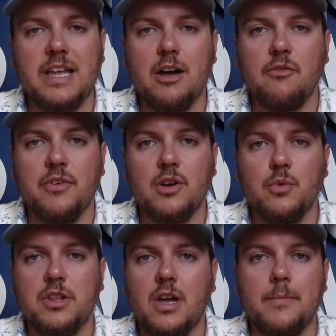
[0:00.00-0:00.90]
outfitted
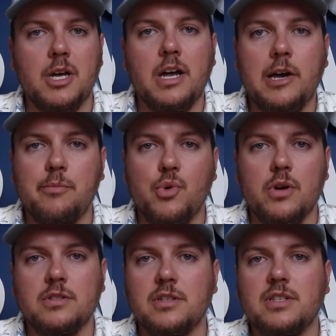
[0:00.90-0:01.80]
with Yamaha
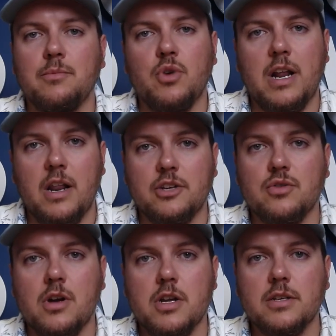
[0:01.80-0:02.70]
Outboards and Simrad
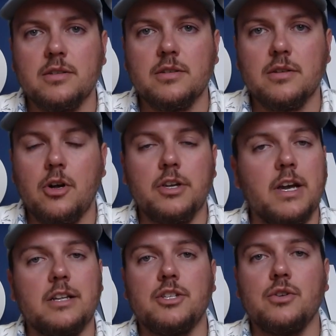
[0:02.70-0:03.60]
Electronics. All you
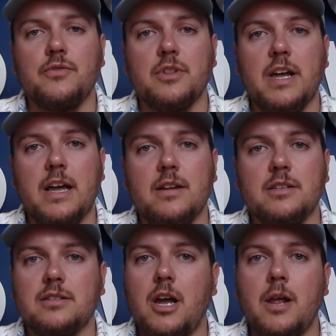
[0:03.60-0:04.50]
gotta do for that
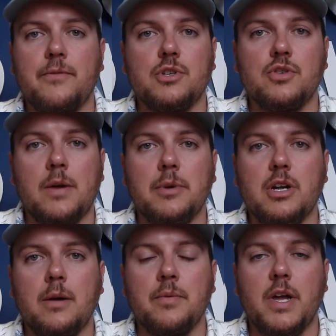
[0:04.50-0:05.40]
is sign up for Striper
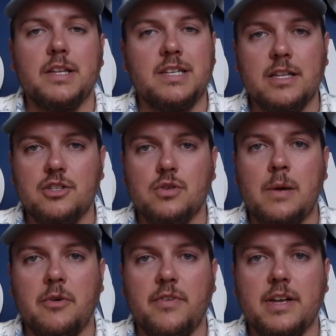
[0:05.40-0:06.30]
Cup and attend
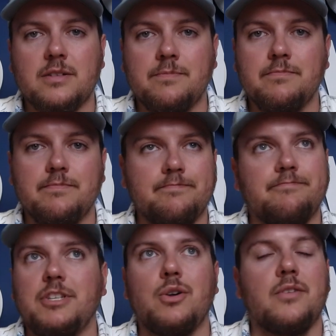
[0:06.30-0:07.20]
Striper Fest.
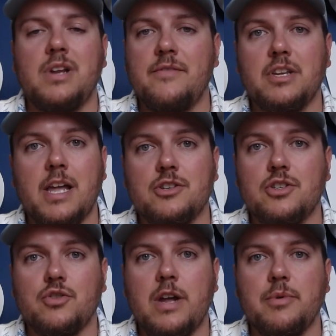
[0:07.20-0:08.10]
You don't even have to catch a
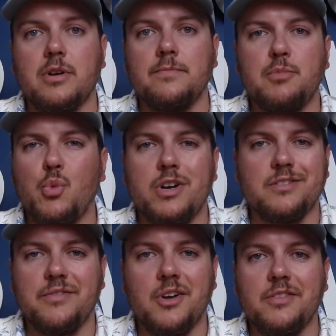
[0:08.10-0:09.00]
striper, but where's
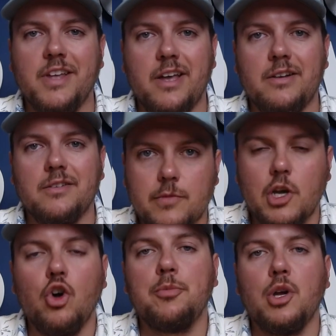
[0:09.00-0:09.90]
the fun in that?
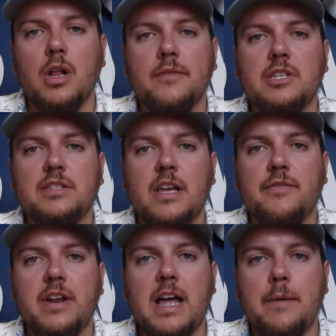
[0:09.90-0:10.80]
Hope you all have a safe
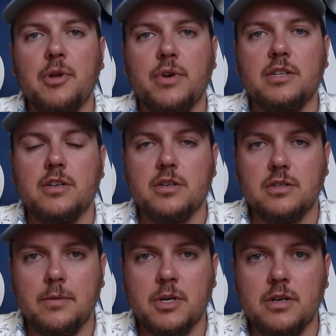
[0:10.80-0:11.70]
and happy rest of your
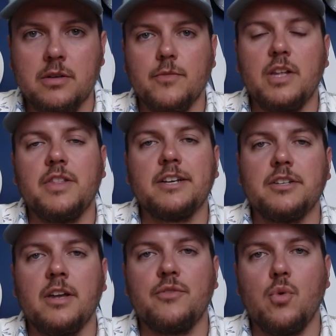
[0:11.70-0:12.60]
summer, and thanks
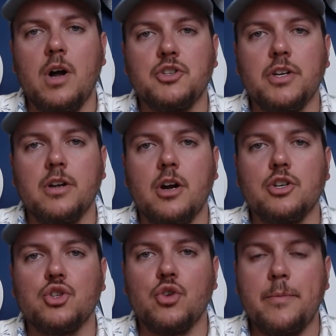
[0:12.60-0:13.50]
again for watching our
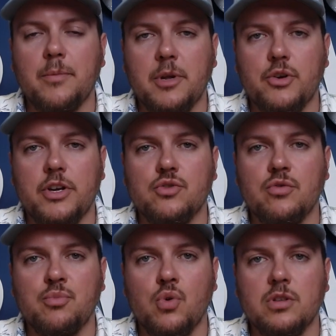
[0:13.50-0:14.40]
Striper Migration
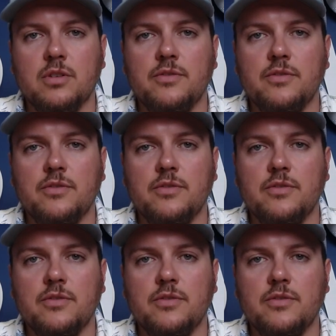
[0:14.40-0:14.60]
Reports